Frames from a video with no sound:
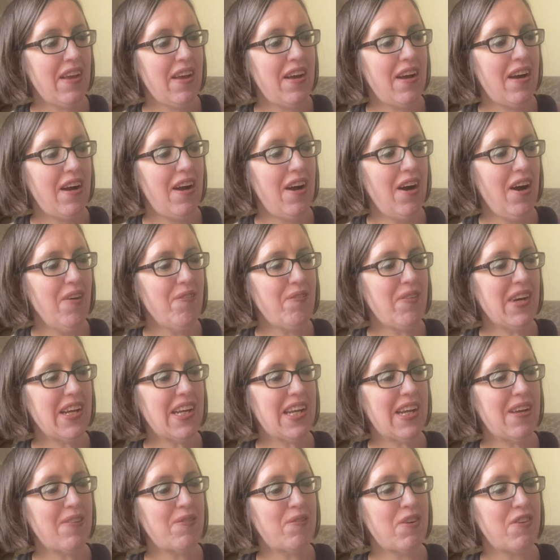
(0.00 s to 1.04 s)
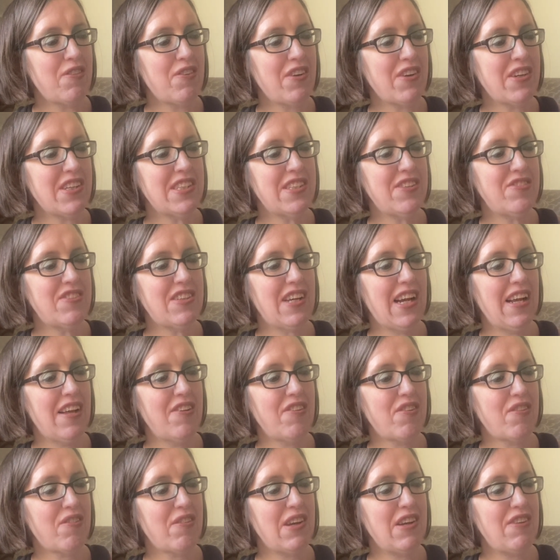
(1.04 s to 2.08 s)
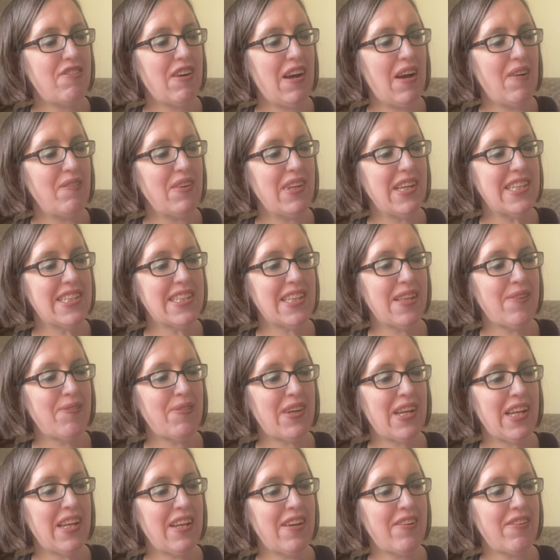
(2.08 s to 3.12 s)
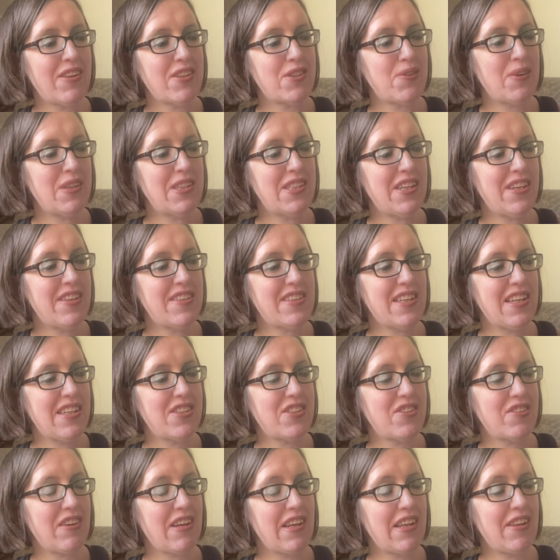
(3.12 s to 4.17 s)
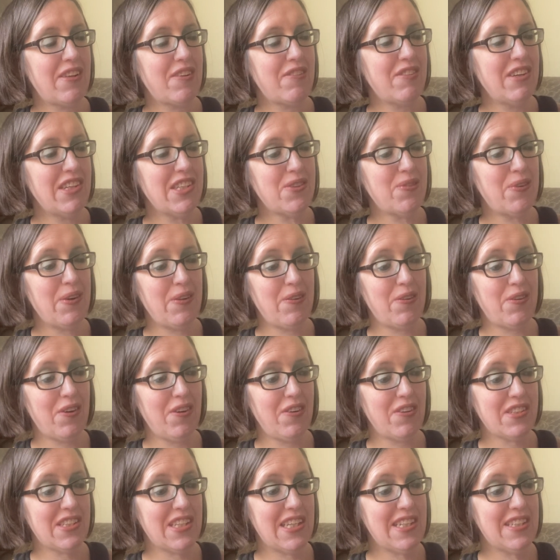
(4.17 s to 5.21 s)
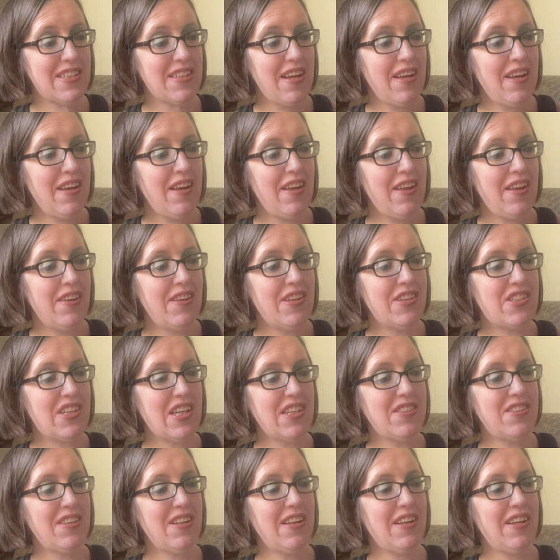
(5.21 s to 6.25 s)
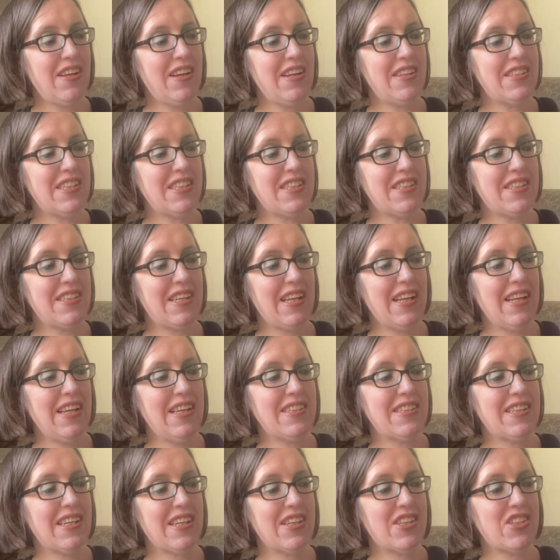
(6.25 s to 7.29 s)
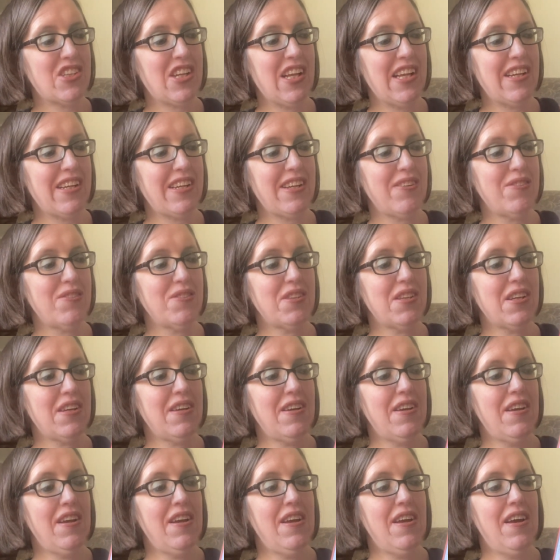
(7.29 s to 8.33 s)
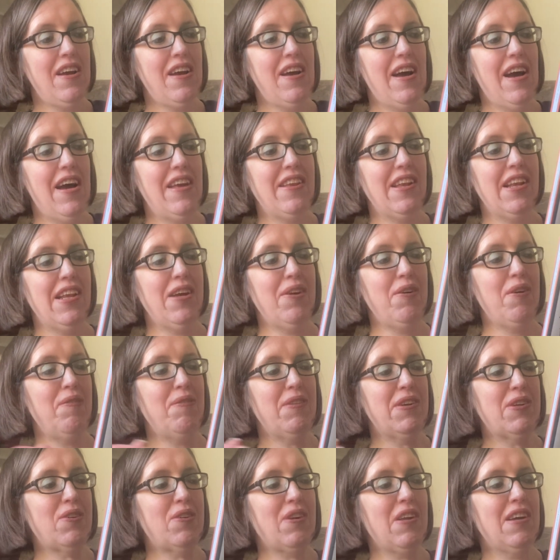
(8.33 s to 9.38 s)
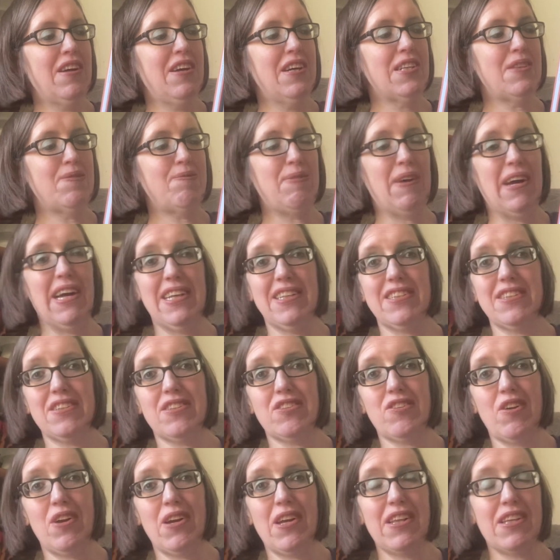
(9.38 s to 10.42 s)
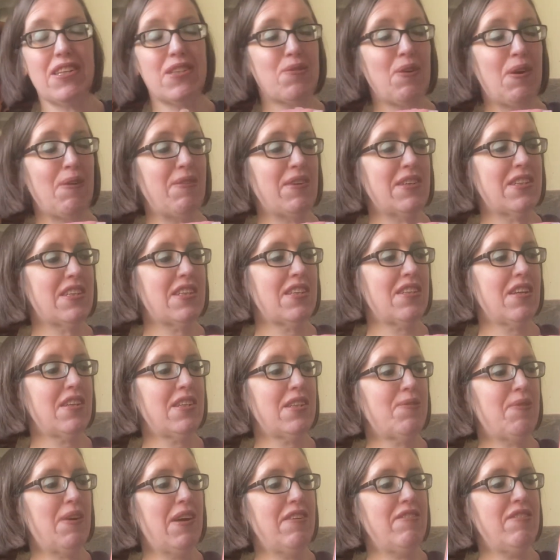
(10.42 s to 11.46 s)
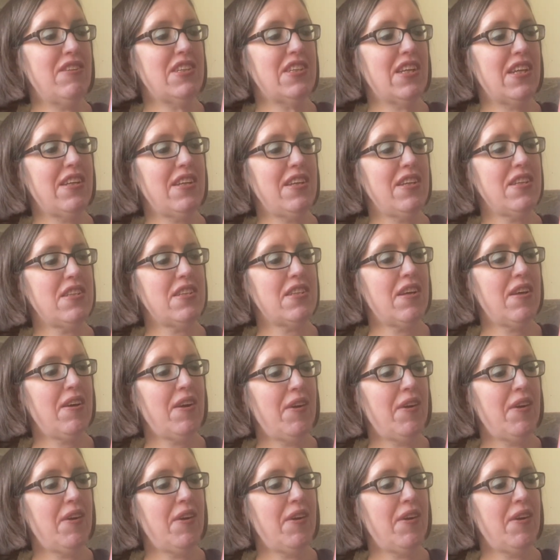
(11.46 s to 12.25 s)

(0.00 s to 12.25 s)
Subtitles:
A heartbreaking, provocative tale of three families in the beginning of the 20th century. The rich Wilcoxes, the gentle and idealistic Schlegels, and the lower middle class Bass. Sorry, the sweep has decided to pay a visit in this.